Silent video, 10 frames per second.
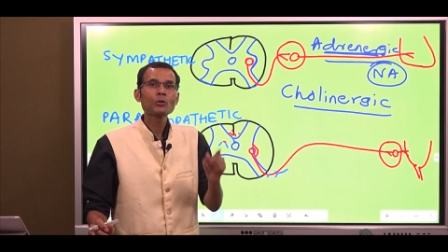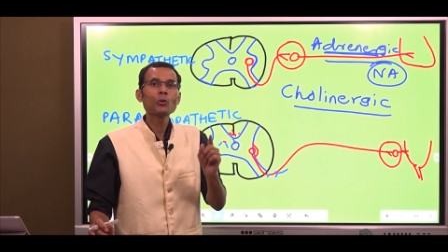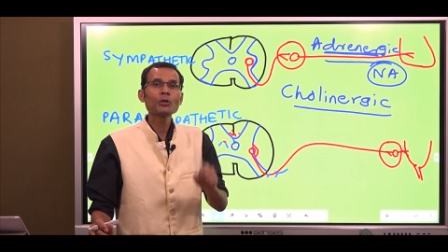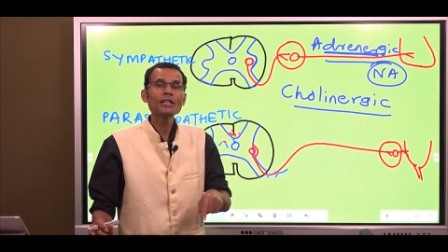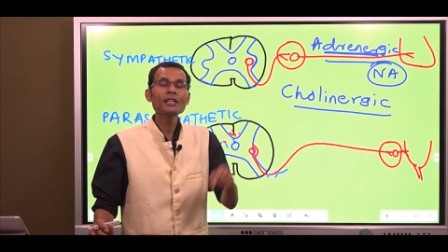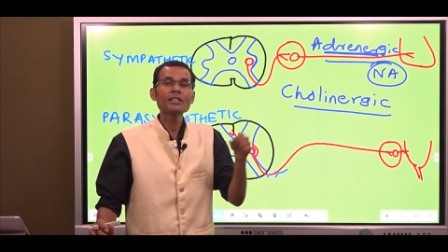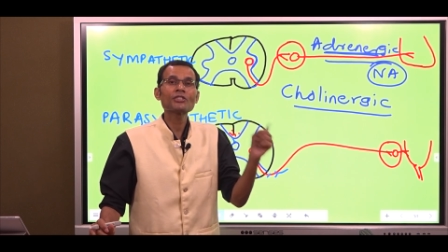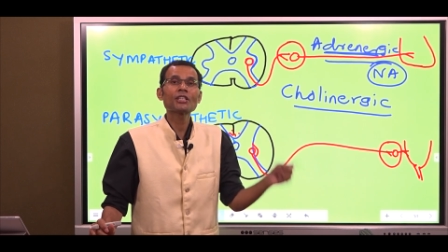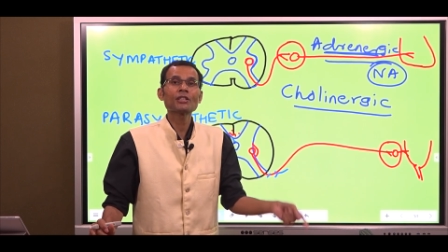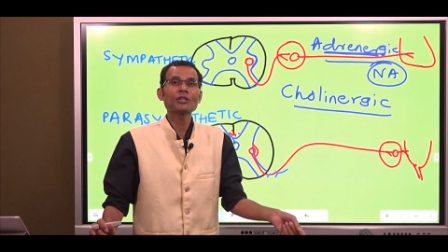
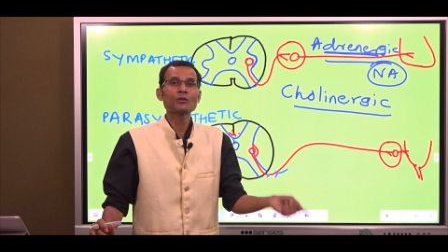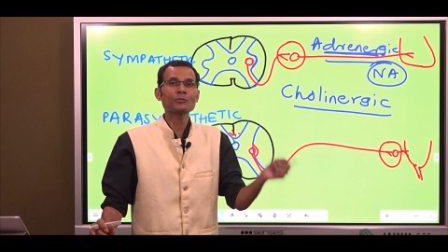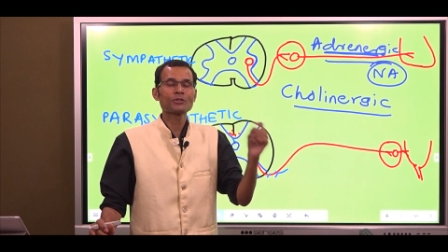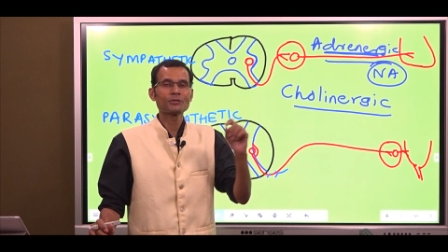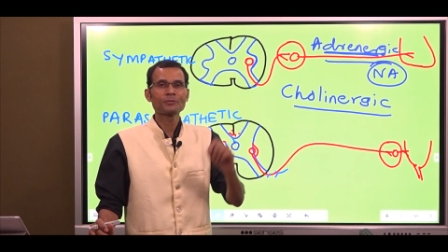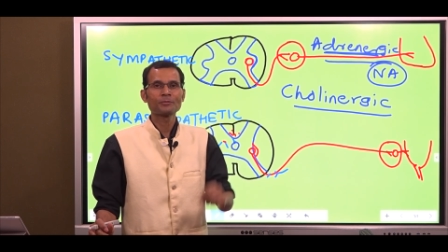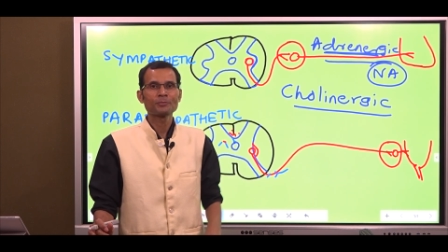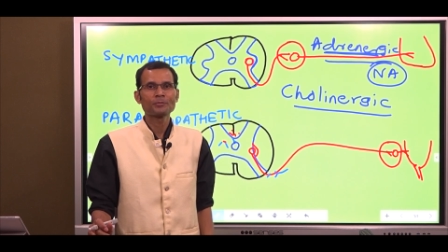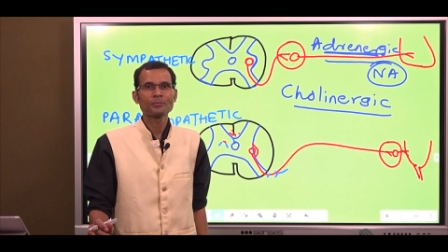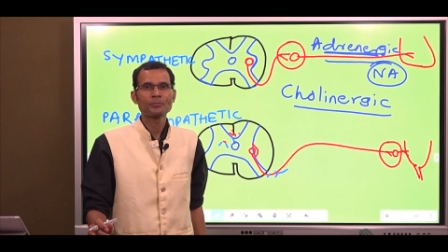cholinergic nerves.
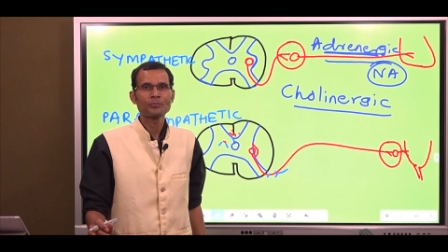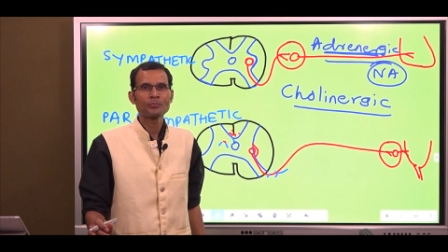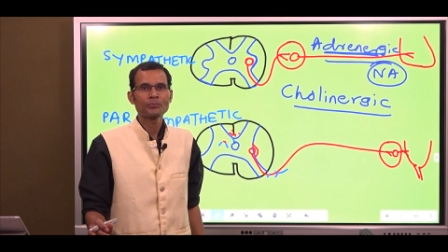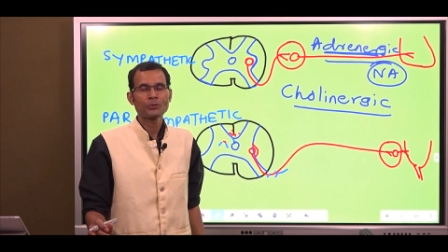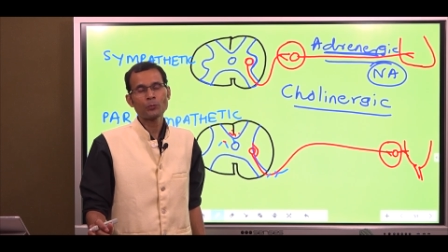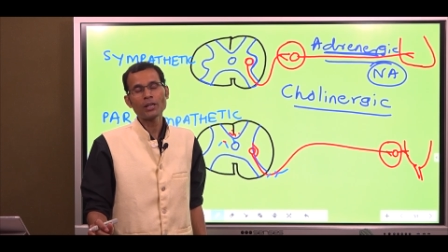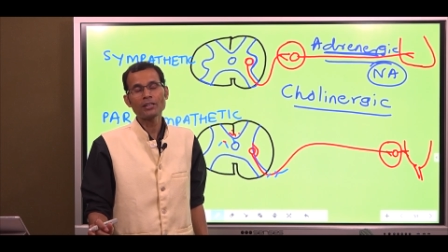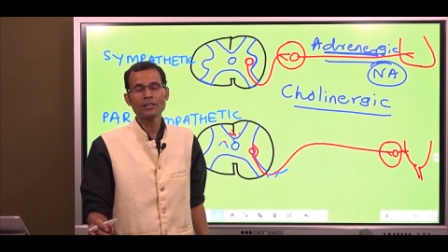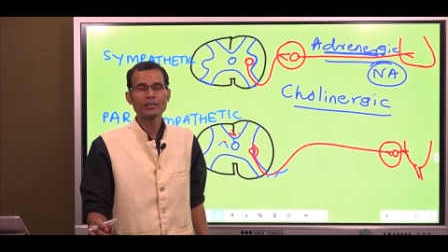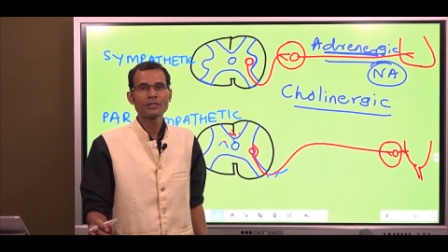
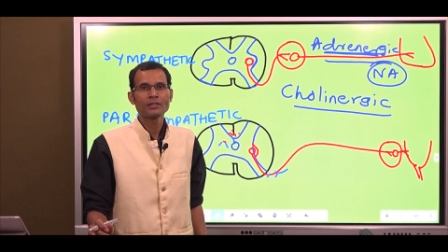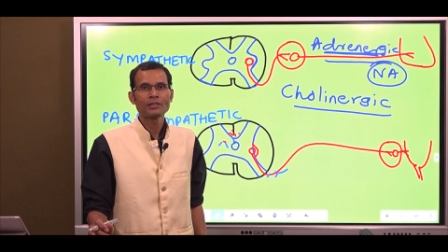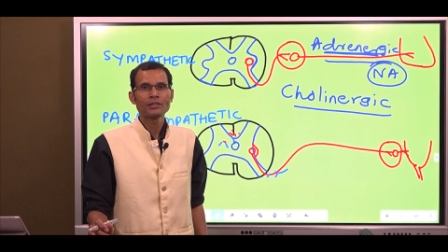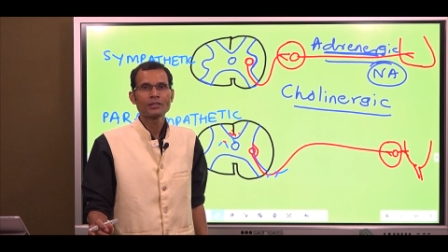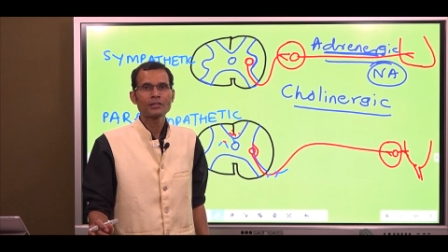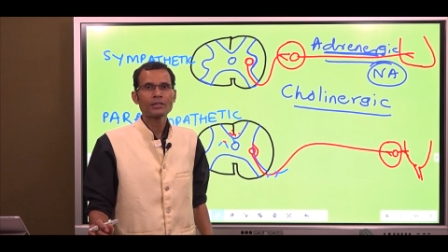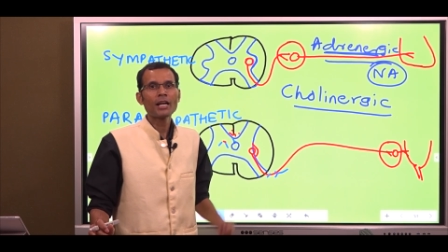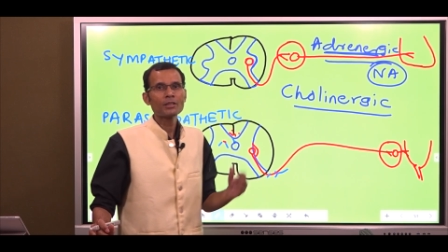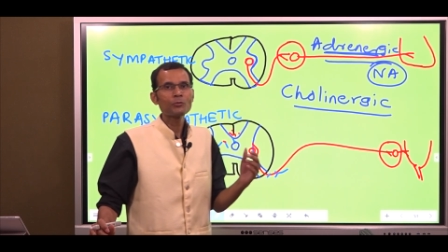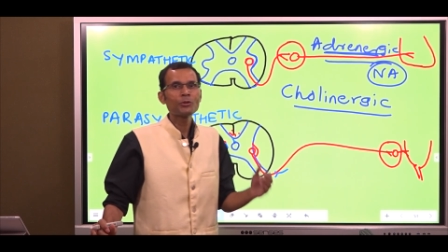Well,
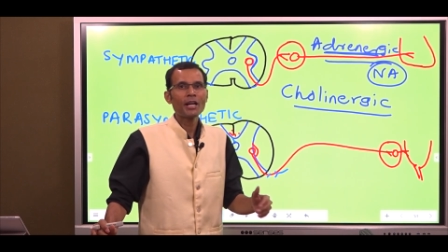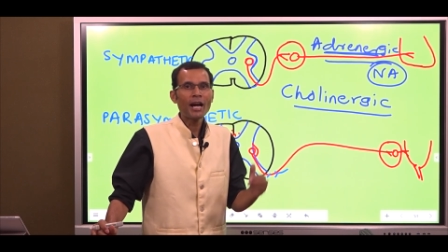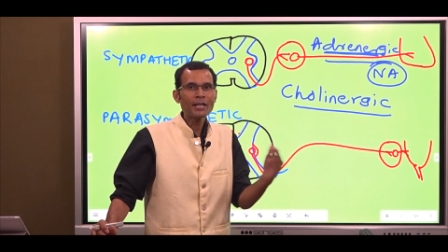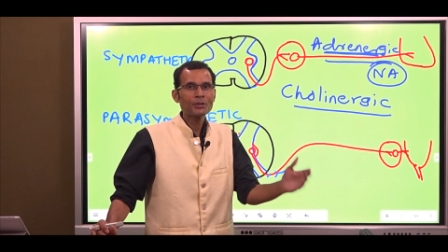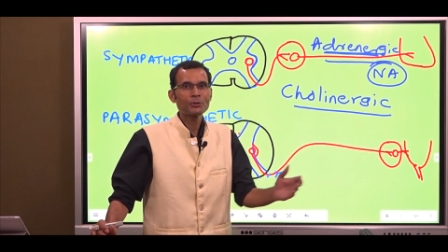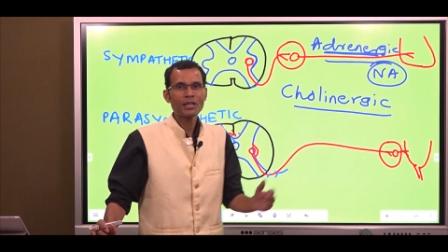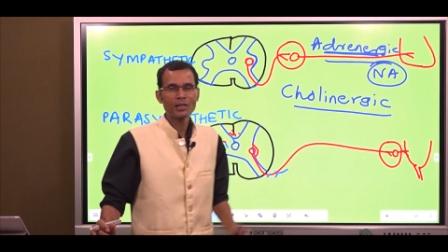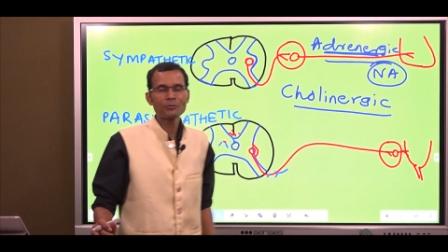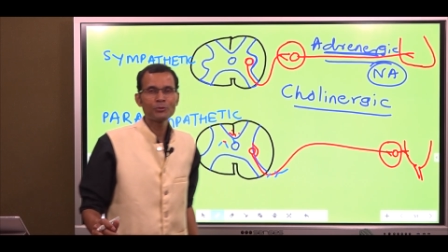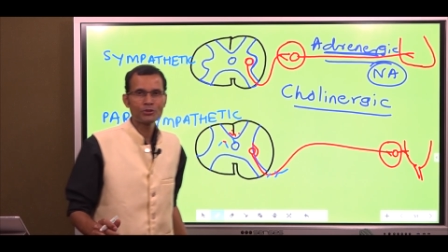that would add to the
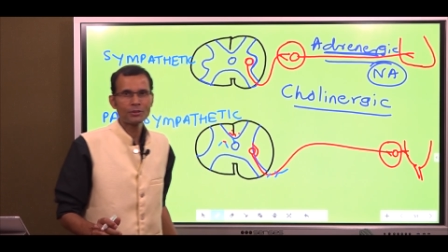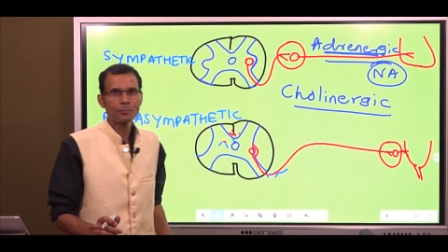confusion